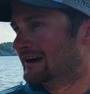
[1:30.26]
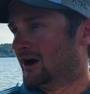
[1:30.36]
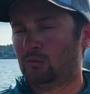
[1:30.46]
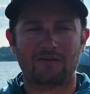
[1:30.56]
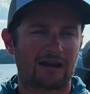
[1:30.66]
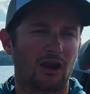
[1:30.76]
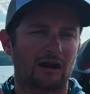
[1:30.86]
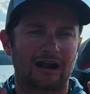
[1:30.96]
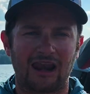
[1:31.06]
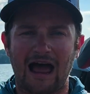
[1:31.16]
We've had a lot
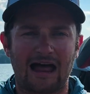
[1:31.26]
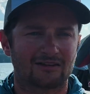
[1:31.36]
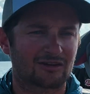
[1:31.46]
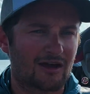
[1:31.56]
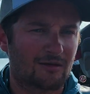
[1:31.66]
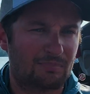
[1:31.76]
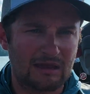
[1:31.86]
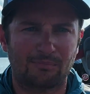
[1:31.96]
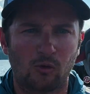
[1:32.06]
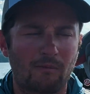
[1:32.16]
of clients,
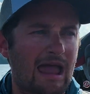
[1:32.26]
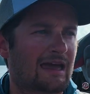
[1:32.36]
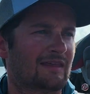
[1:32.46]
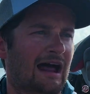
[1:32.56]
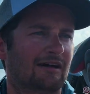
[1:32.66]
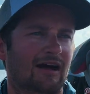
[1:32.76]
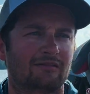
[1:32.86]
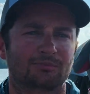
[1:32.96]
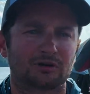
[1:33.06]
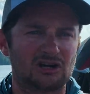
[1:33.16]
people, man, that I
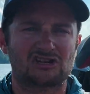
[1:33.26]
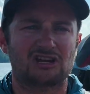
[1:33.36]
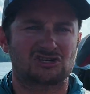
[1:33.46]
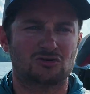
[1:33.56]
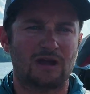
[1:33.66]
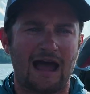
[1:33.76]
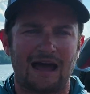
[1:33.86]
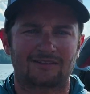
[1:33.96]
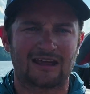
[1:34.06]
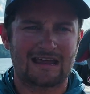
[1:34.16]
appreciate you
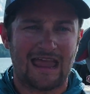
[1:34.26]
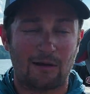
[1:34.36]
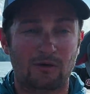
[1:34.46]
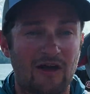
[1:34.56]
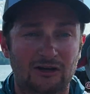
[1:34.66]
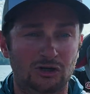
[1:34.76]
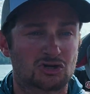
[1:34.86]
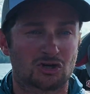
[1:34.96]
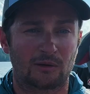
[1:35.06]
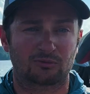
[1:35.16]
guys, and we've had good
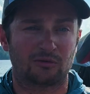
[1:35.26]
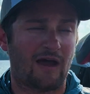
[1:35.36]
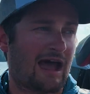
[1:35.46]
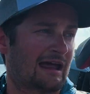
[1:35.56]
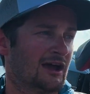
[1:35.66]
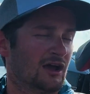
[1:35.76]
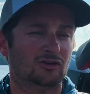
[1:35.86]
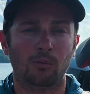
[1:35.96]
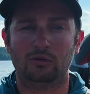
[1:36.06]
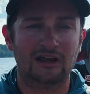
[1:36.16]
trips. We've had
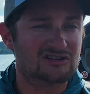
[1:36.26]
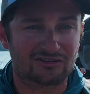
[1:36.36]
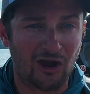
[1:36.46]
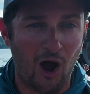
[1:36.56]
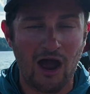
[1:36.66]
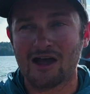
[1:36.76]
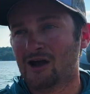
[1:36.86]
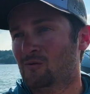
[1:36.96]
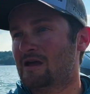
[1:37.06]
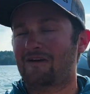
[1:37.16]
double digits caught,
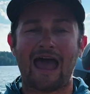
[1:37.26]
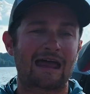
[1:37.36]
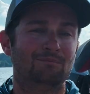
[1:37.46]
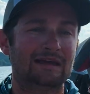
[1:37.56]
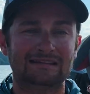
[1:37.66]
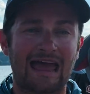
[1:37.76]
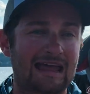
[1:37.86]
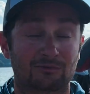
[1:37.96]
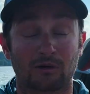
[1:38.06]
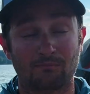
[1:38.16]
we've had big
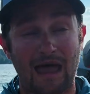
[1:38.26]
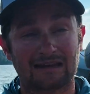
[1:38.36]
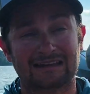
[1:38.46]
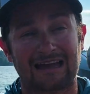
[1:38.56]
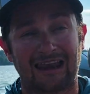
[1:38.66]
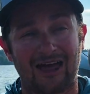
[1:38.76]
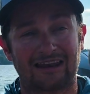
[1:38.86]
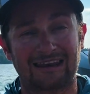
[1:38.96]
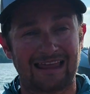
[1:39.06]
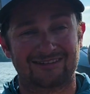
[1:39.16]
days, but mainly a lot
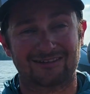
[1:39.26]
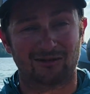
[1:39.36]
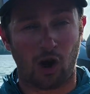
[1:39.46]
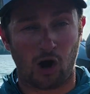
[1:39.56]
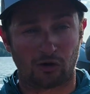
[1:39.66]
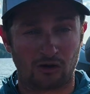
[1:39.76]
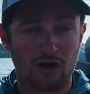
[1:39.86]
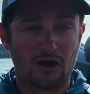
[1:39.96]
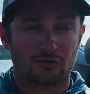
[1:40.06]
of lessons learned.